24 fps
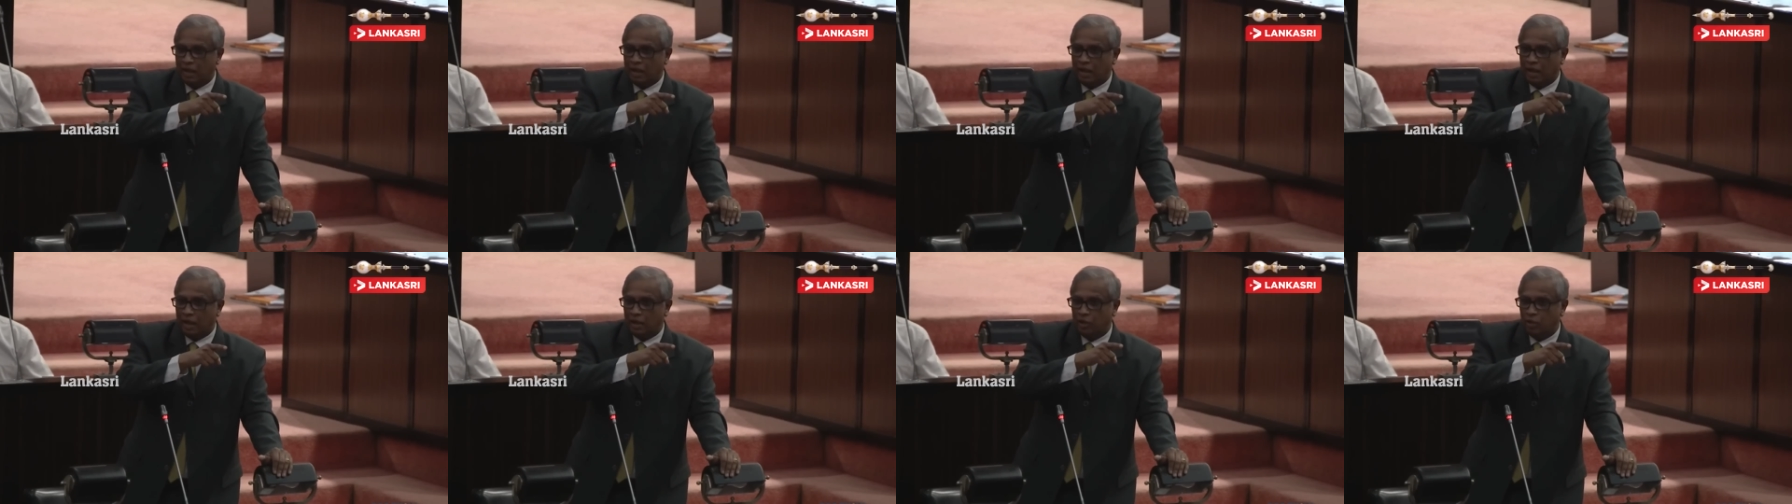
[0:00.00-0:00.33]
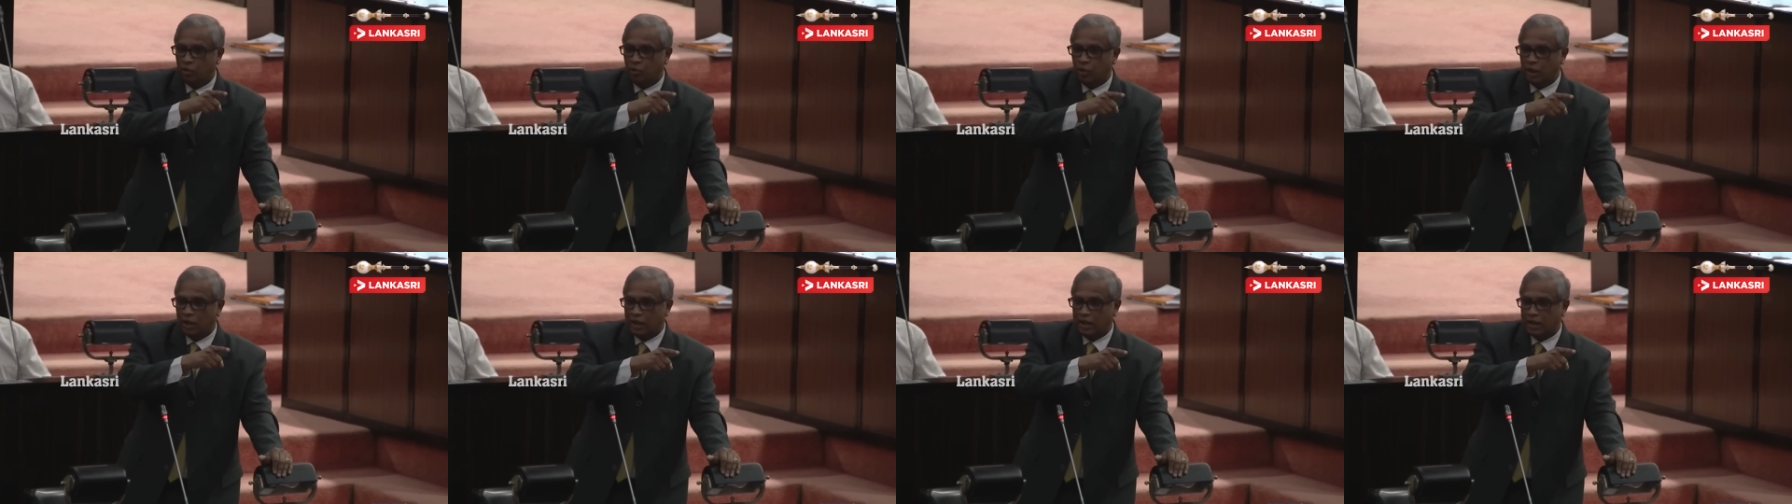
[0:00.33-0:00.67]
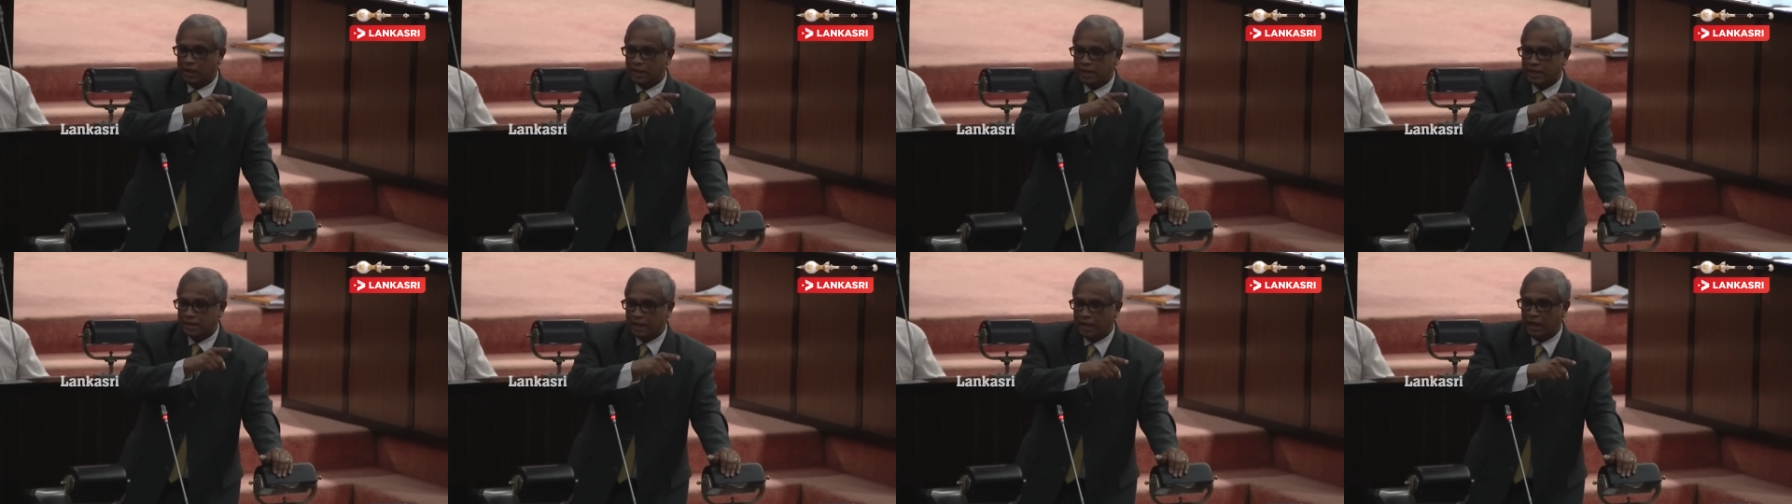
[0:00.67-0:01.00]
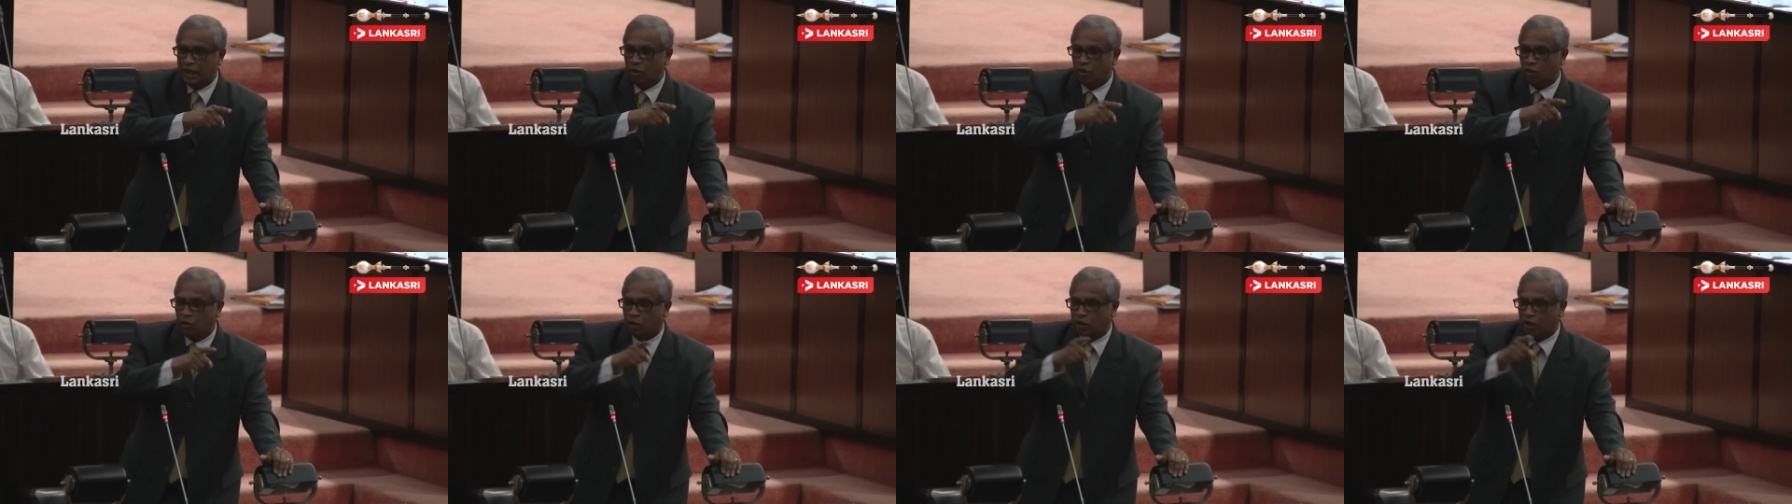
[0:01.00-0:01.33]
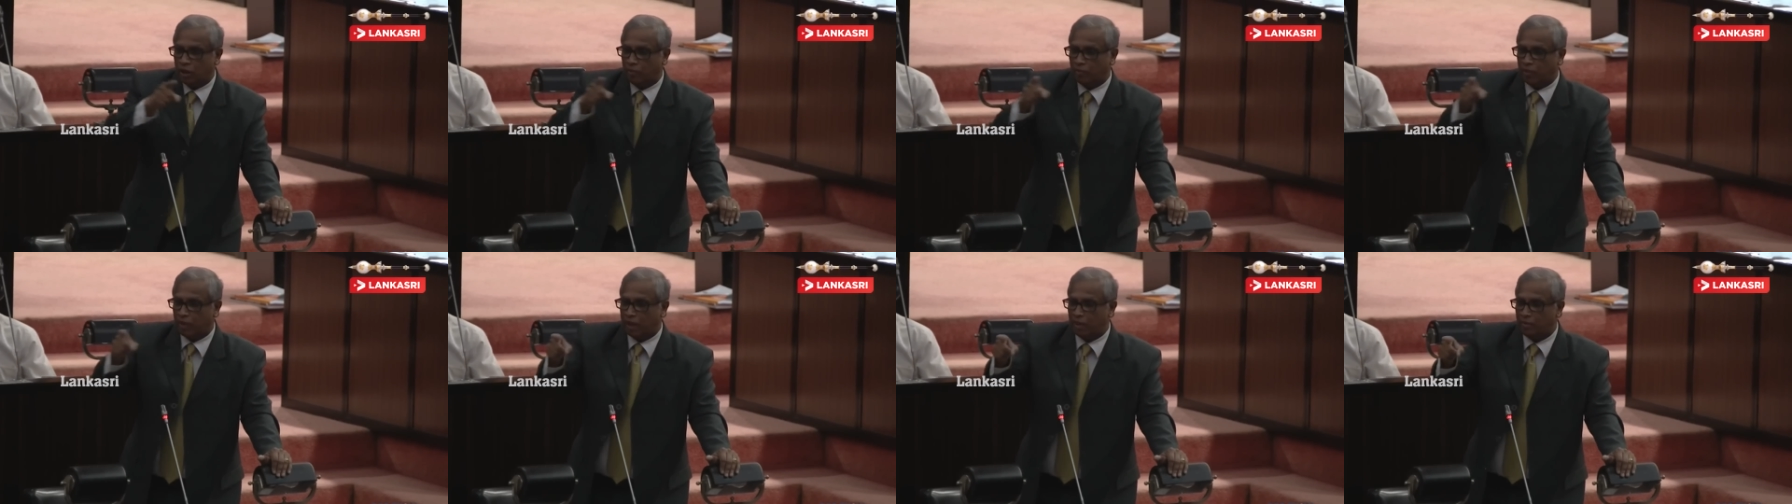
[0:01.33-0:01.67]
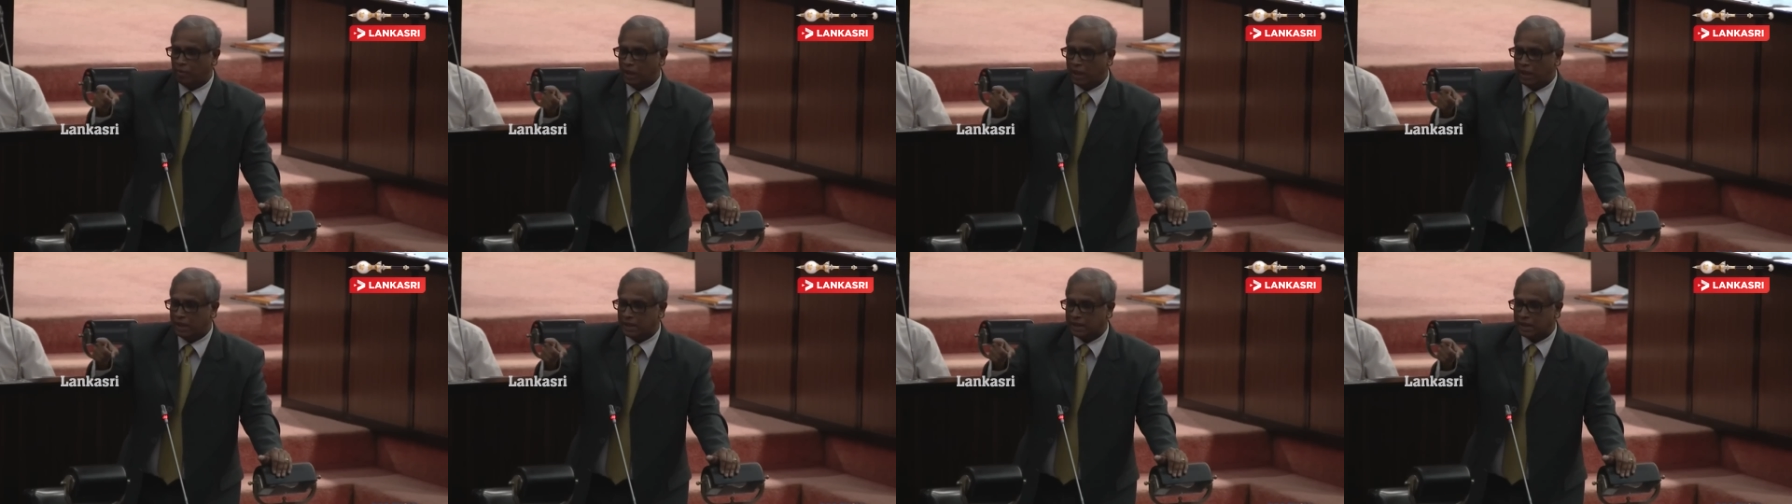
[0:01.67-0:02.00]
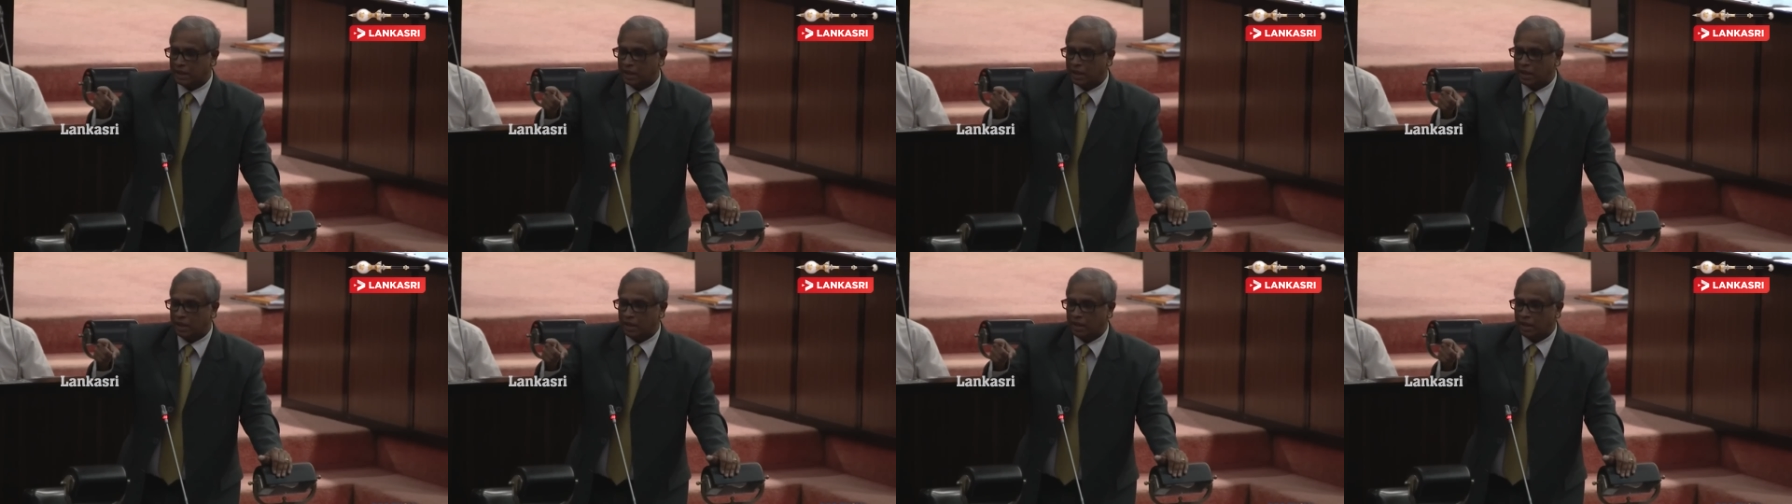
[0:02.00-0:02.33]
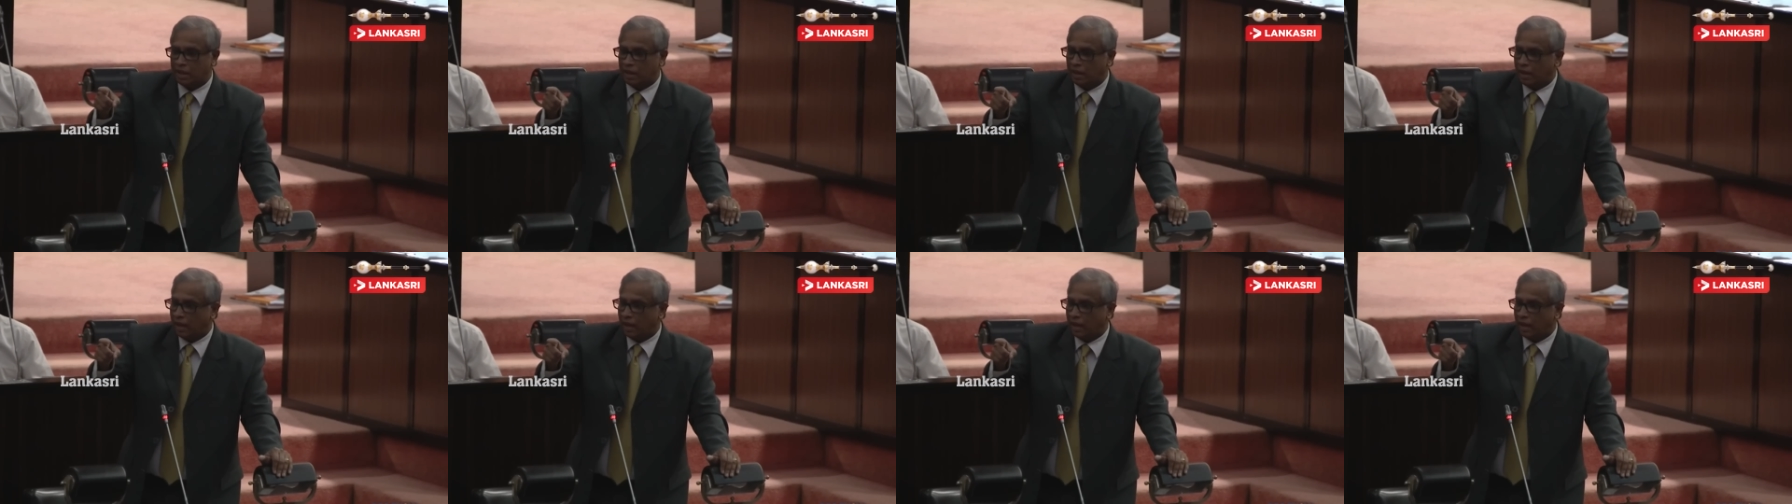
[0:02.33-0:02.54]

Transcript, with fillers: and Utilities, he wrote to the Prime Minister